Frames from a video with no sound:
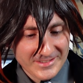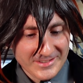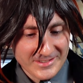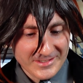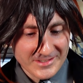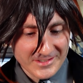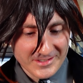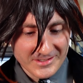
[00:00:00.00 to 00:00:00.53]

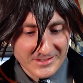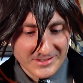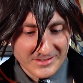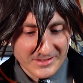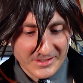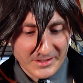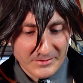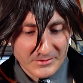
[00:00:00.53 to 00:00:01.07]
All right, looks
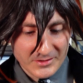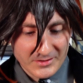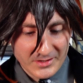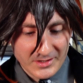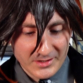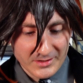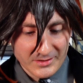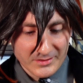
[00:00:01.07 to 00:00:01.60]
like I have to
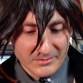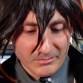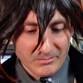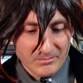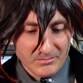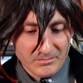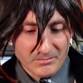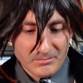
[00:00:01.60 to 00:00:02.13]
take his
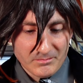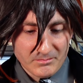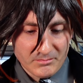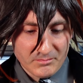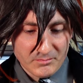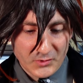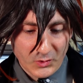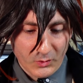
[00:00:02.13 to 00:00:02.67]

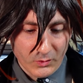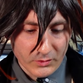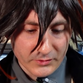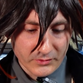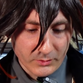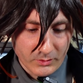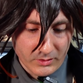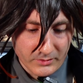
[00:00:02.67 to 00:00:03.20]

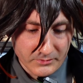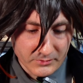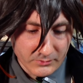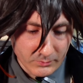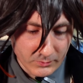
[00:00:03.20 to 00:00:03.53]
torso off as